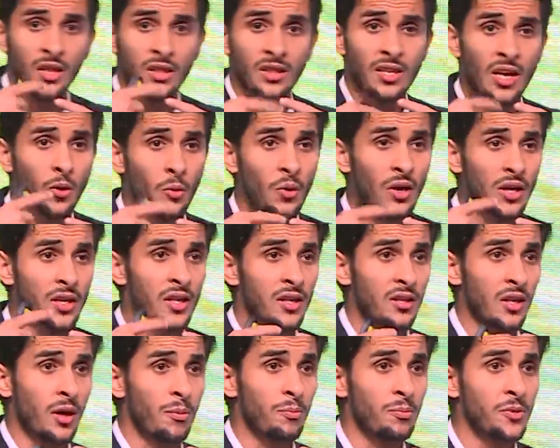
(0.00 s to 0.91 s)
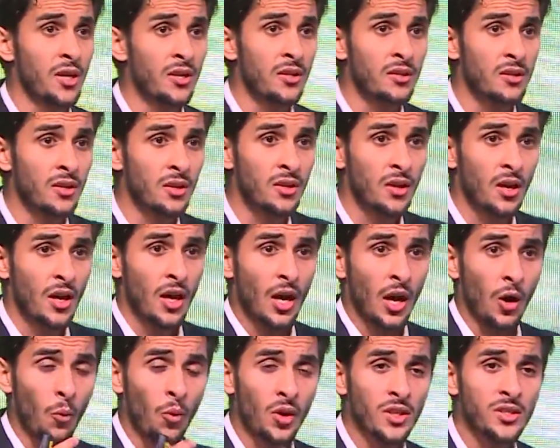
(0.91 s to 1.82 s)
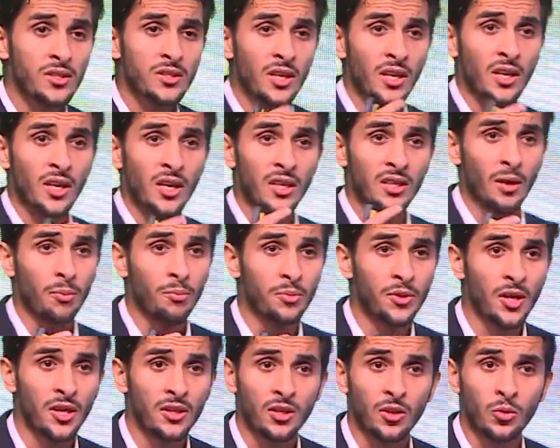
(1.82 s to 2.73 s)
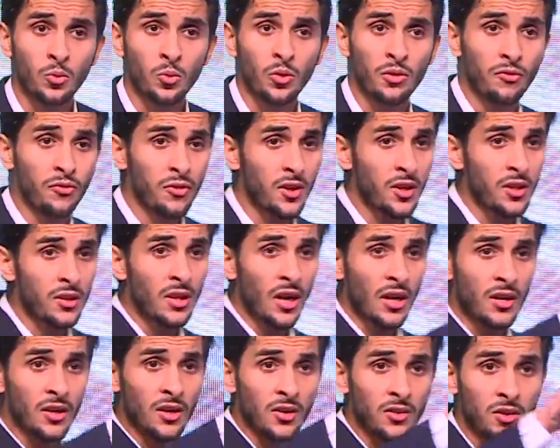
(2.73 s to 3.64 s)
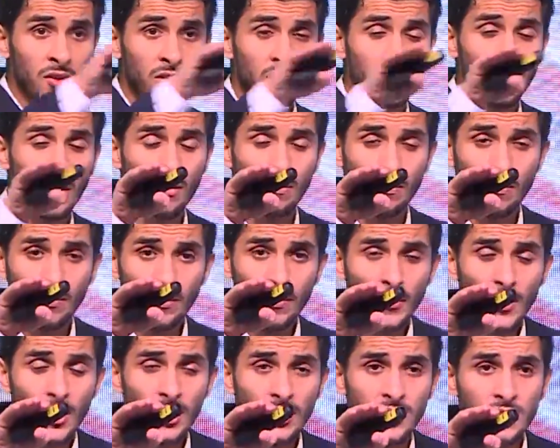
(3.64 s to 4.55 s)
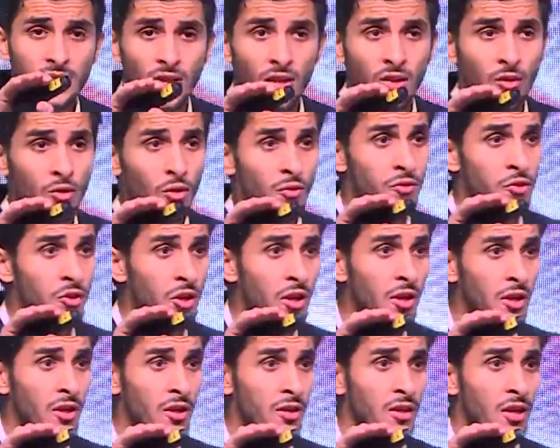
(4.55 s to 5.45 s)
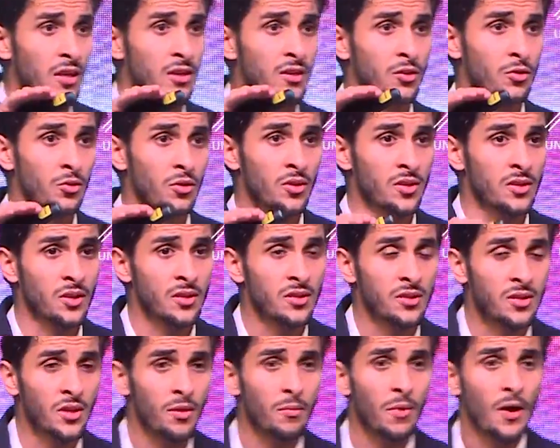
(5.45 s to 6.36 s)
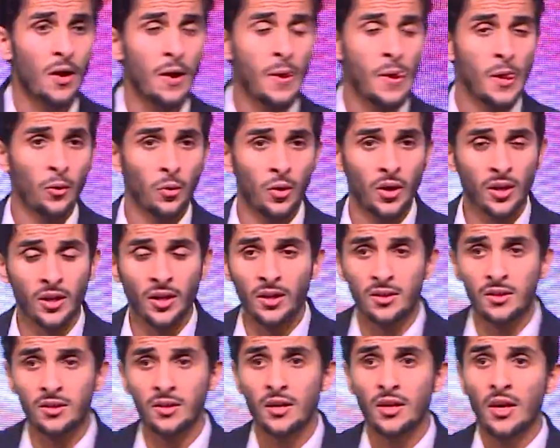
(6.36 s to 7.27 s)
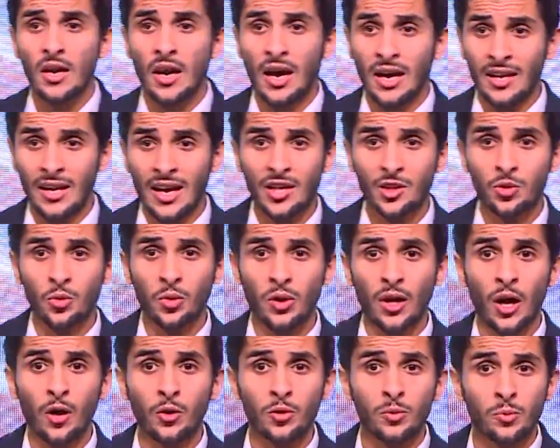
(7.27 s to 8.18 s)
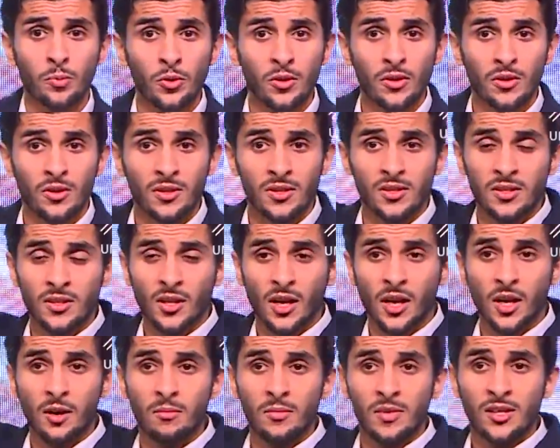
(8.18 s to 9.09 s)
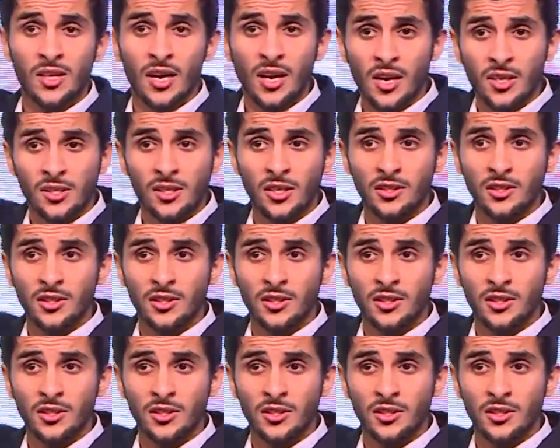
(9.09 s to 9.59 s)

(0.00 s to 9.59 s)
they will get updated. And once they get updated, we feed another set of training data to the system. We'll get an actual output. This time, the error